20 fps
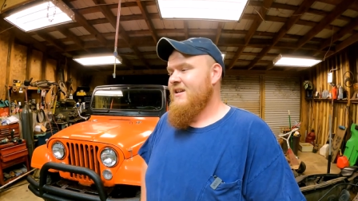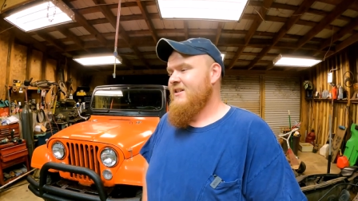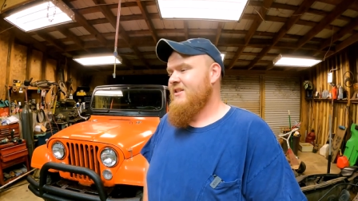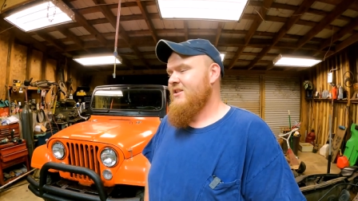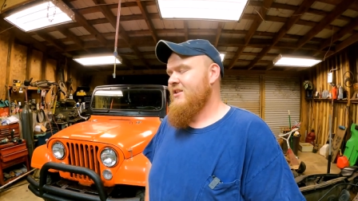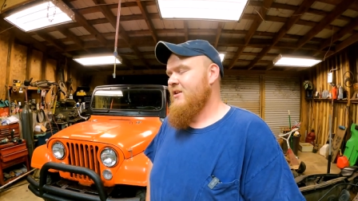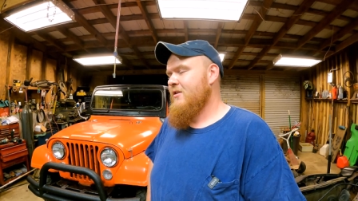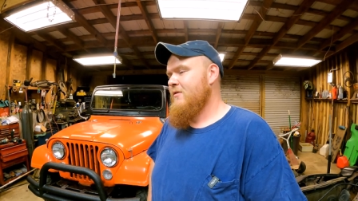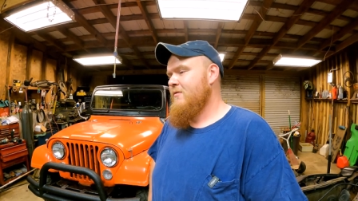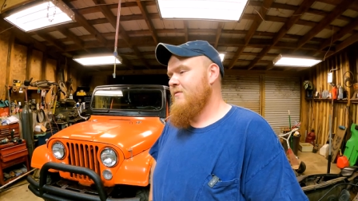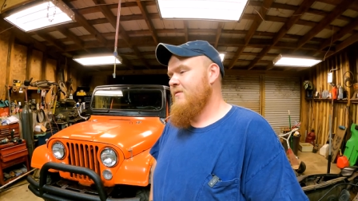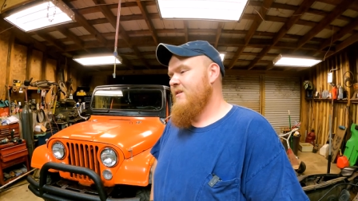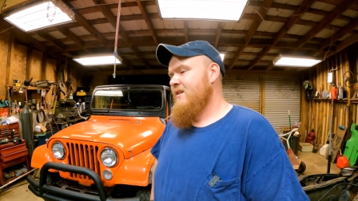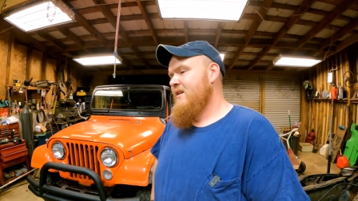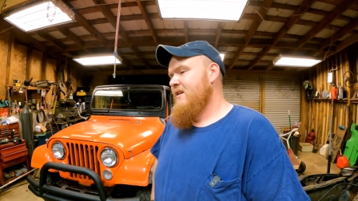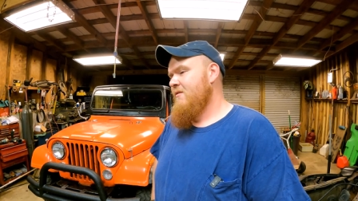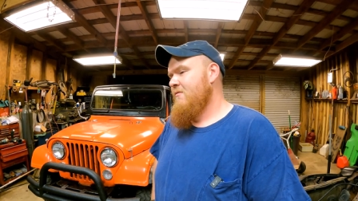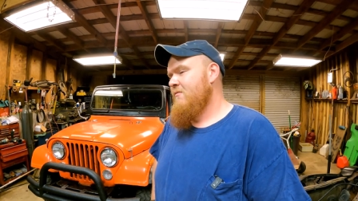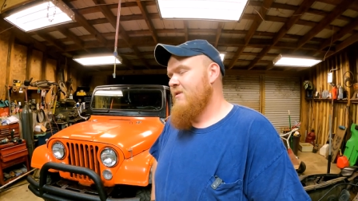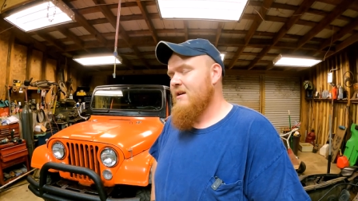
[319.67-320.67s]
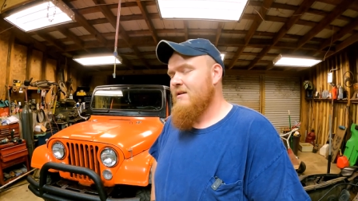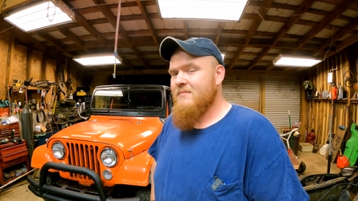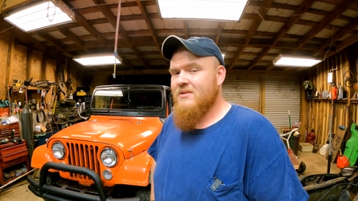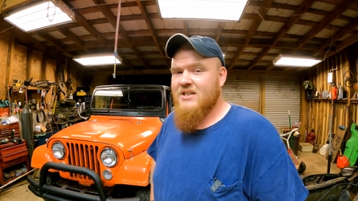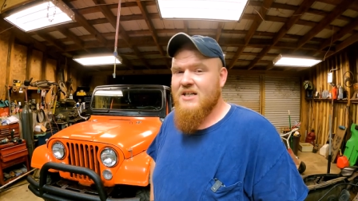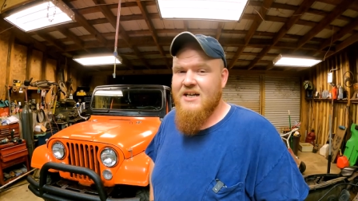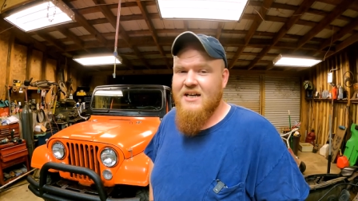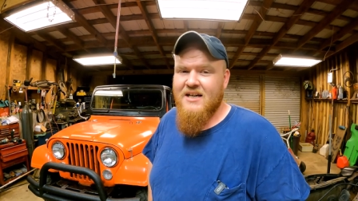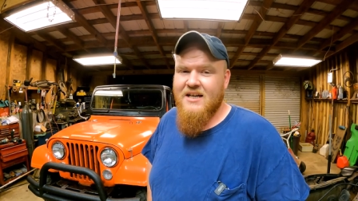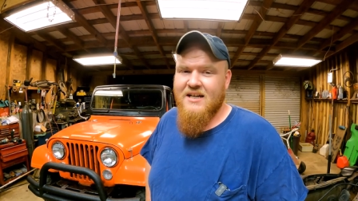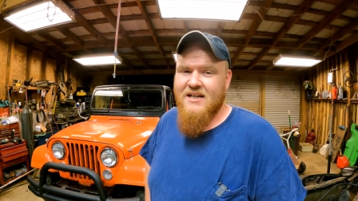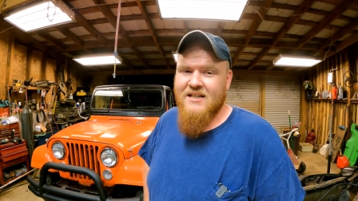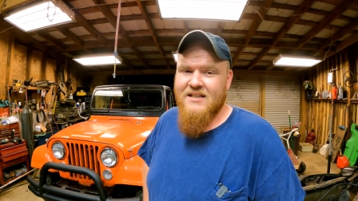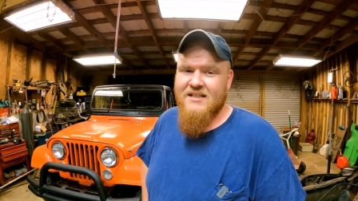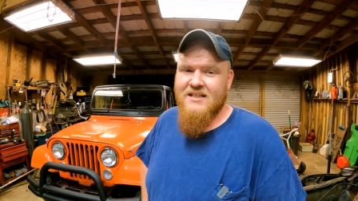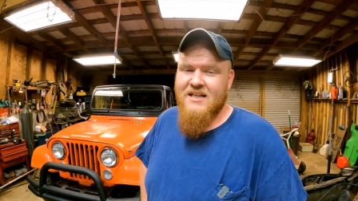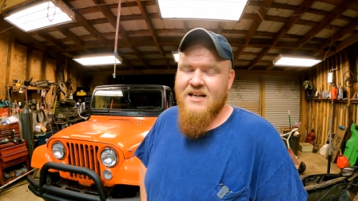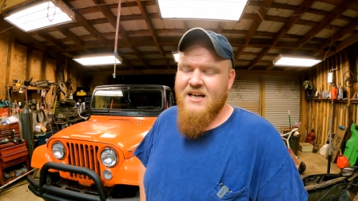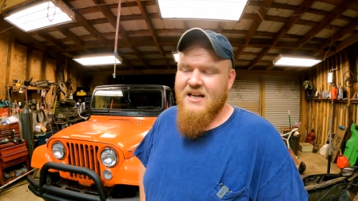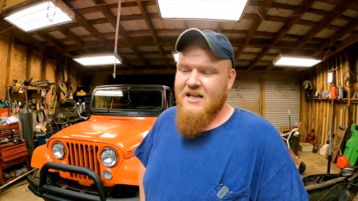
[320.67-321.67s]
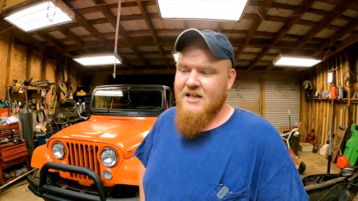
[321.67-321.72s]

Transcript: So what I'm saying is,